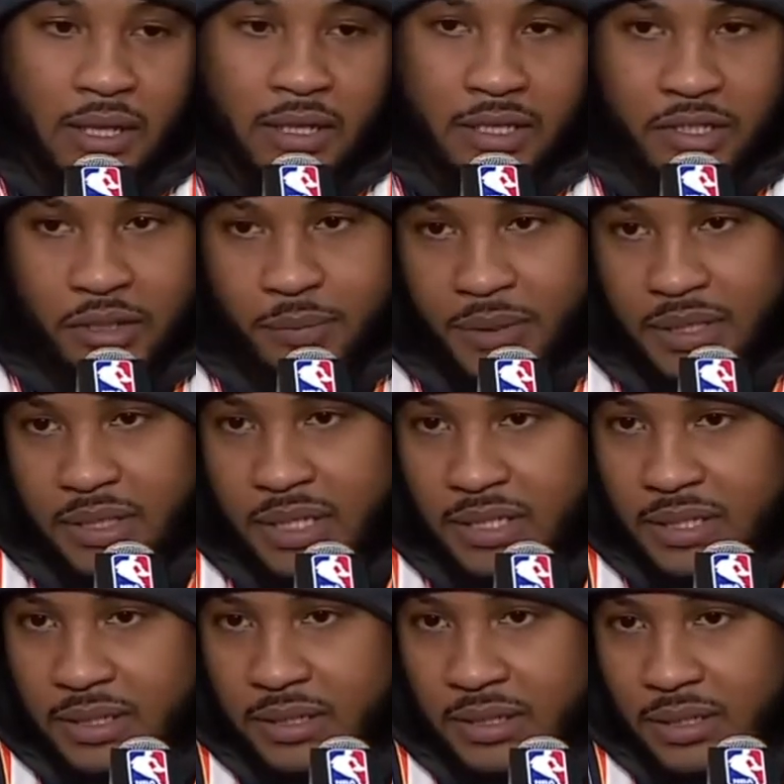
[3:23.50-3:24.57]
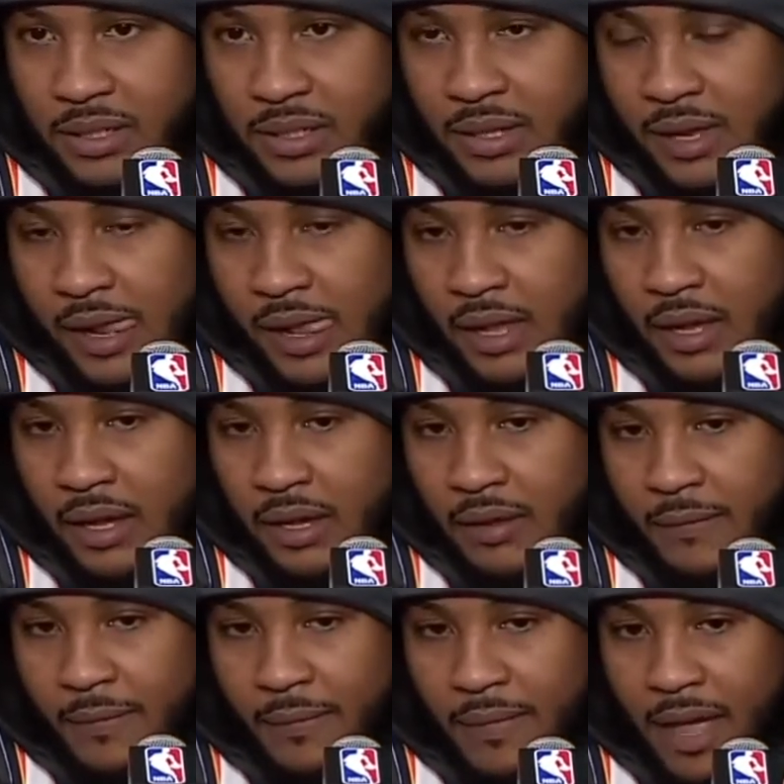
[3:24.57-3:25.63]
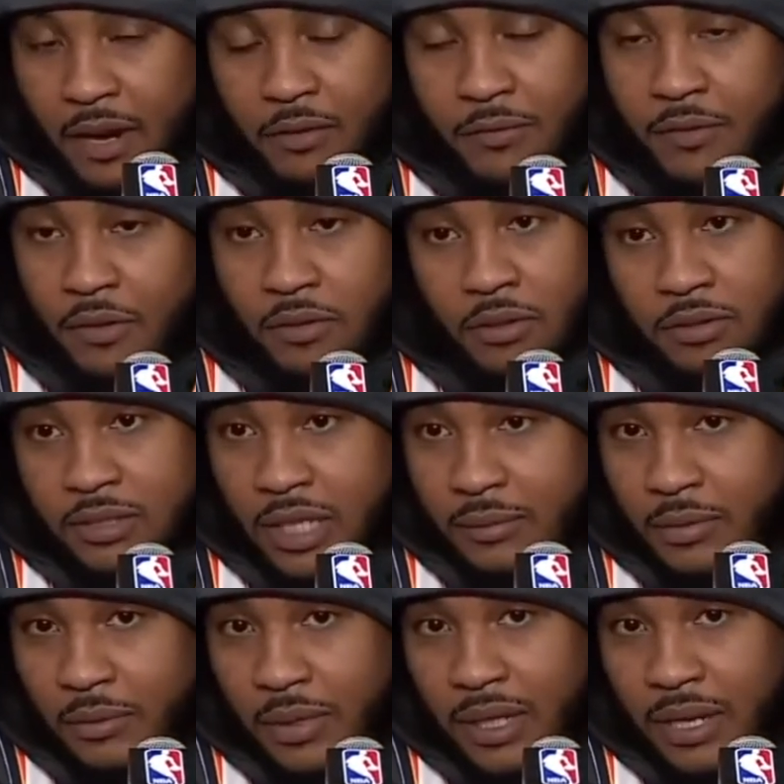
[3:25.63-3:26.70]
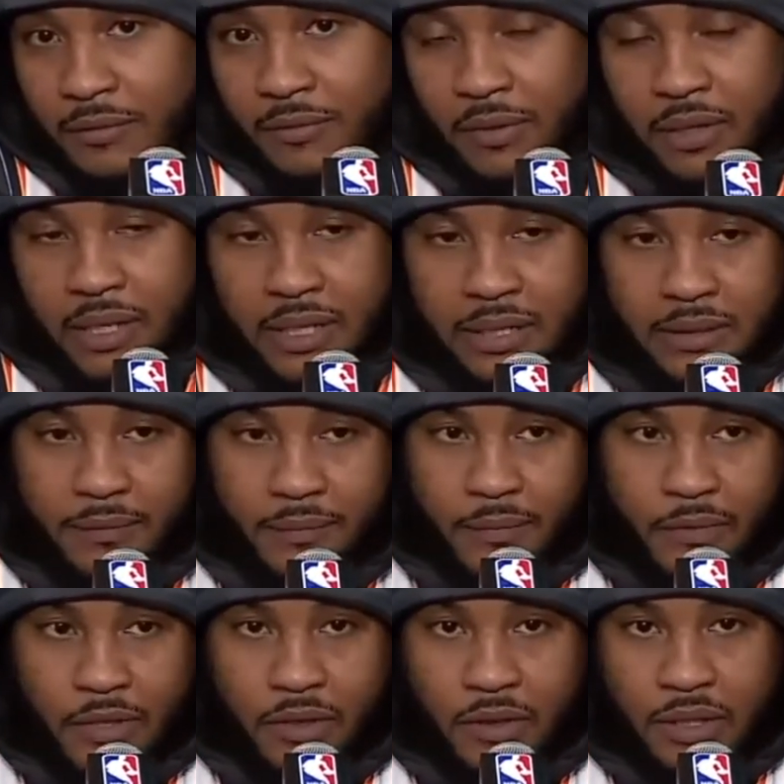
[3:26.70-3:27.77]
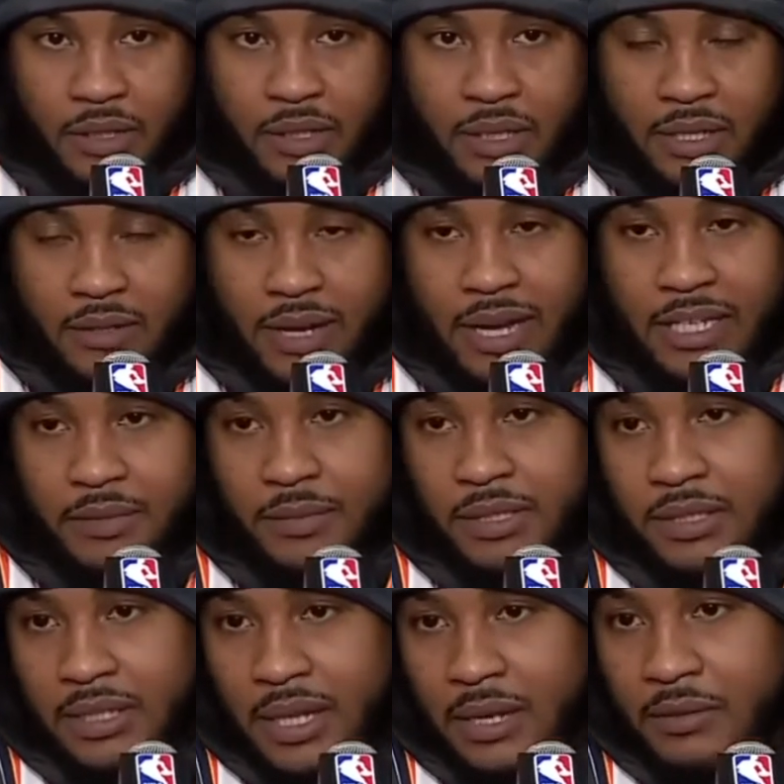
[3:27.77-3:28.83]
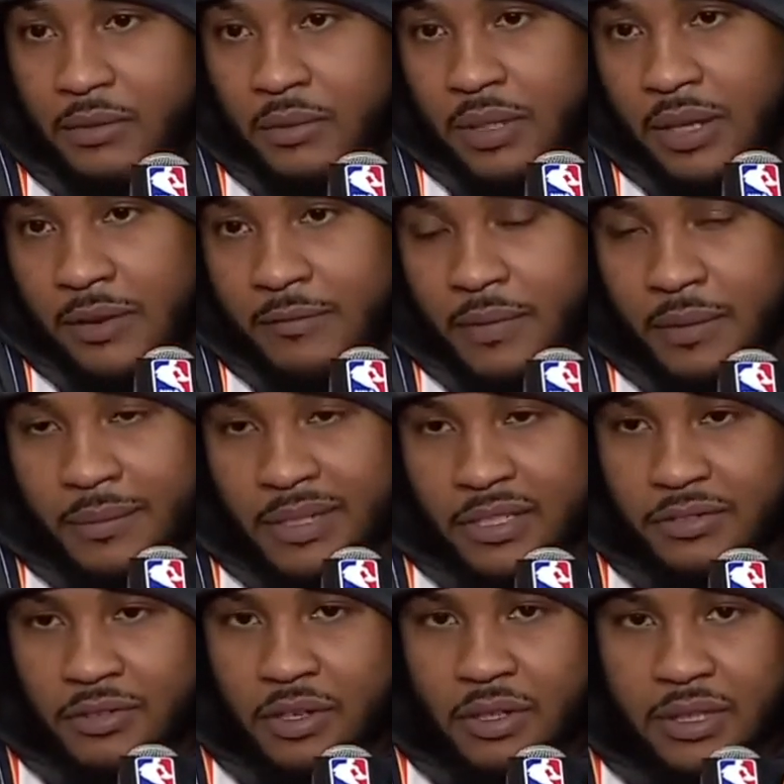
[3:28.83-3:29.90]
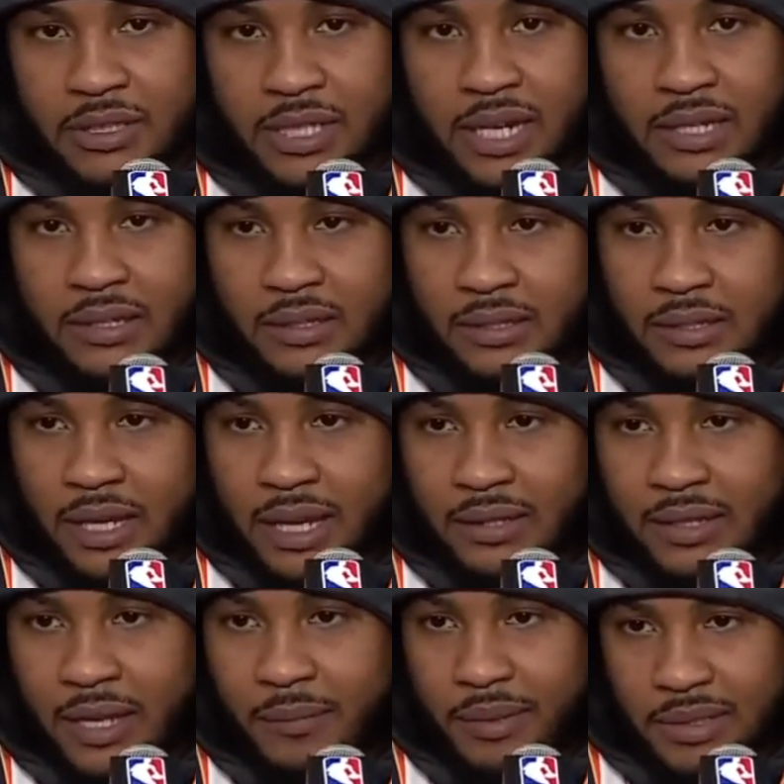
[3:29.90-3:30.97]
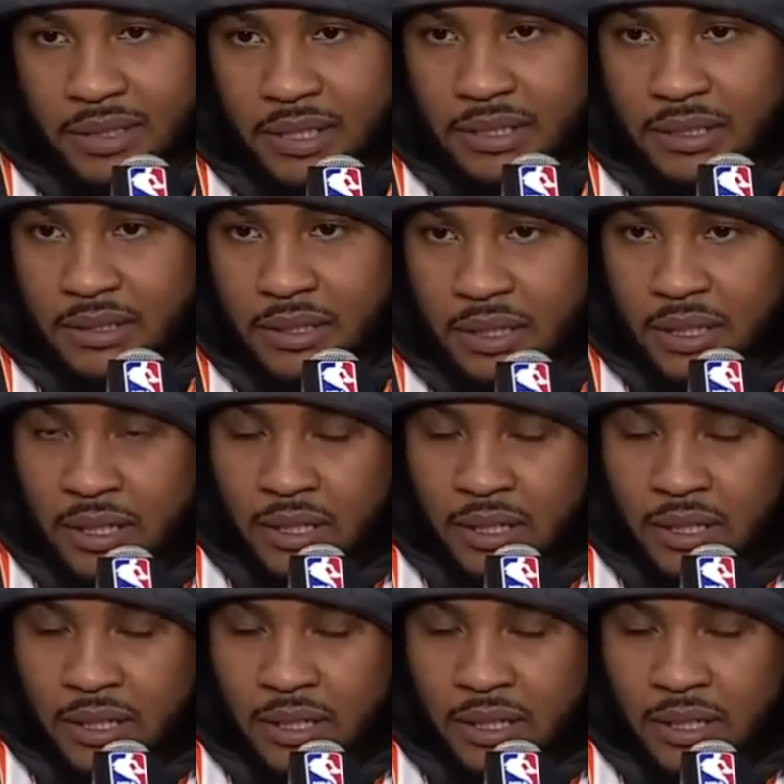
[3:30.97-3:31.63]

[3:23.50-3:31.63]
It's a position. I don't feel no type of way. I feel like, you know, there has been times where I've been my strongest at that position.